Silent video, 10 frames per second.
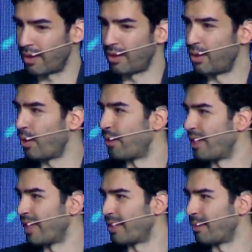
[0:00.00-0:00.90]
you don't
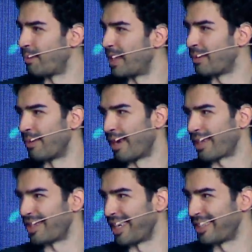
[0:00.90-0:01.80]
need many
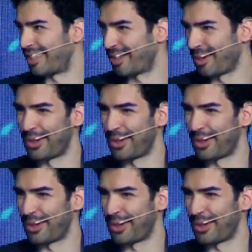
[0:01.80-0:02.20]
blockchains.